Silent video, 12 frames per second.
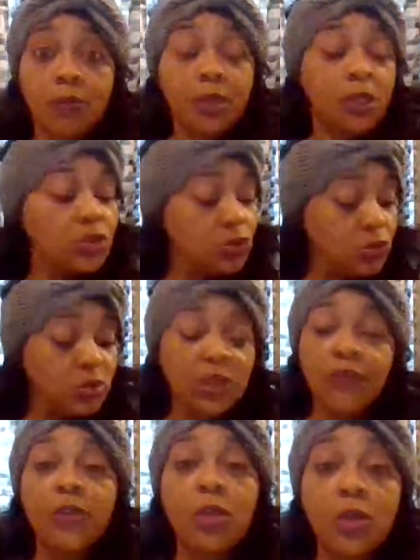Because
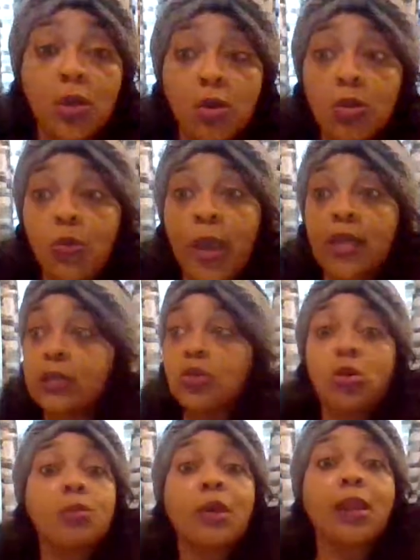usually if it didn't go your way, it's
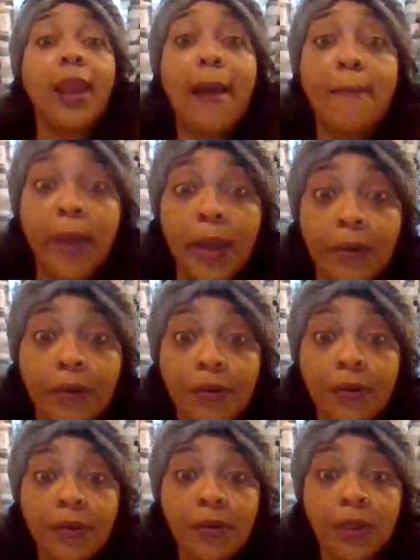going to be a lot better.
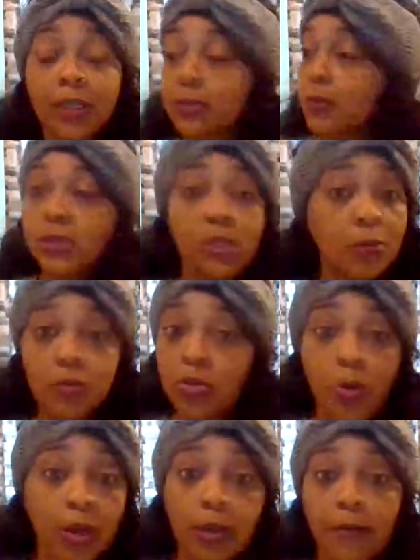It'll be something
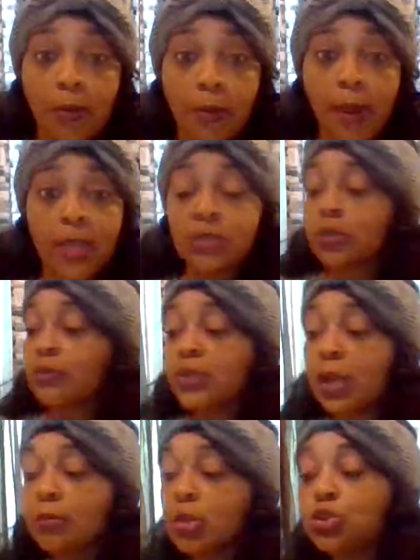you ain't never imagined. It's
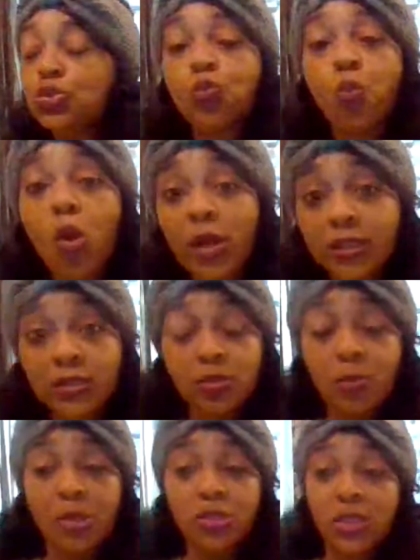something that you wanted
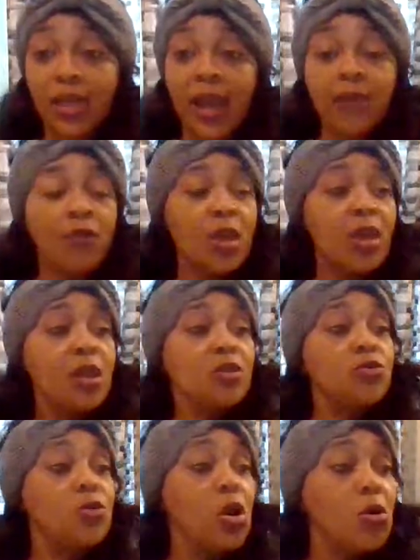so much in
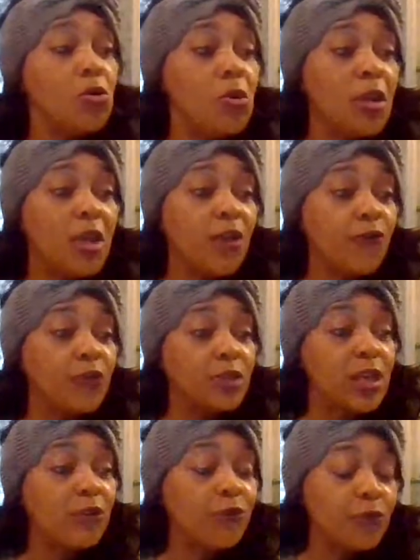life. You know, if,
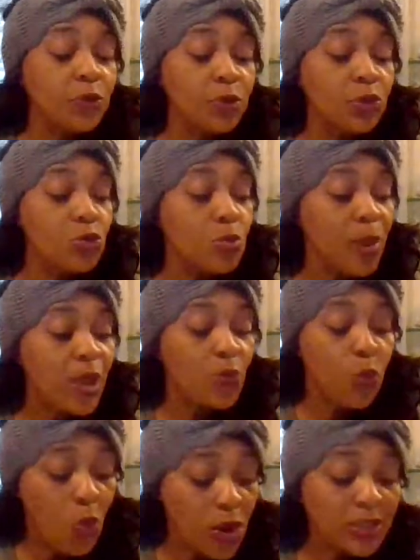it, if you may
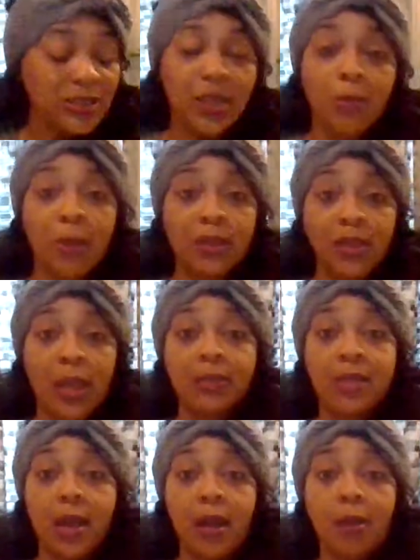wanted something at that
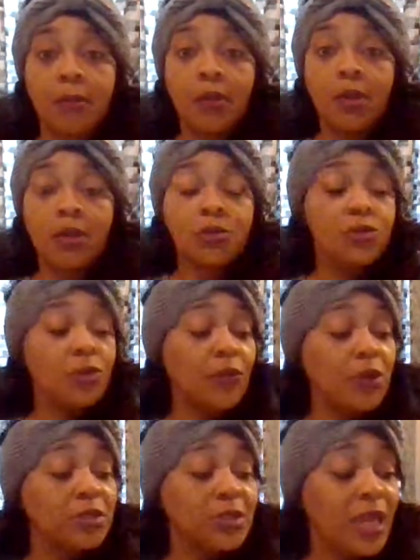time,
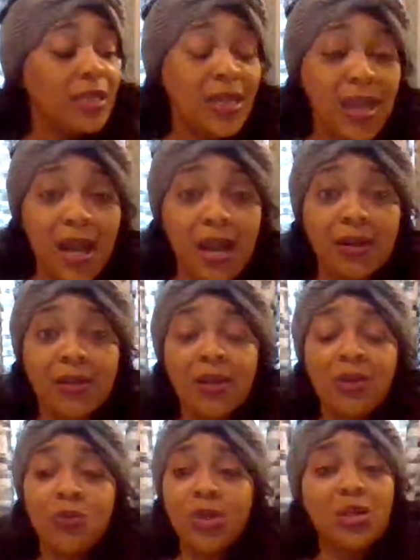universe say, yeah,
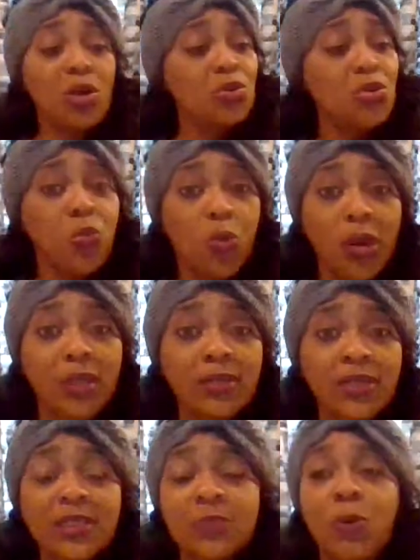we know you
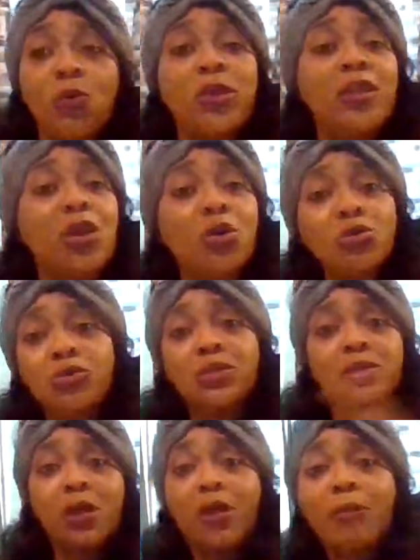wanted this, but we know you
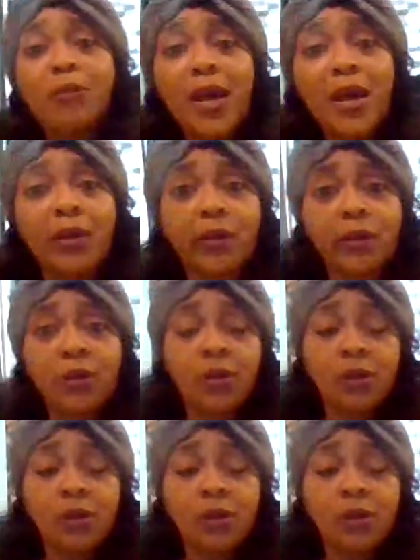deserve better.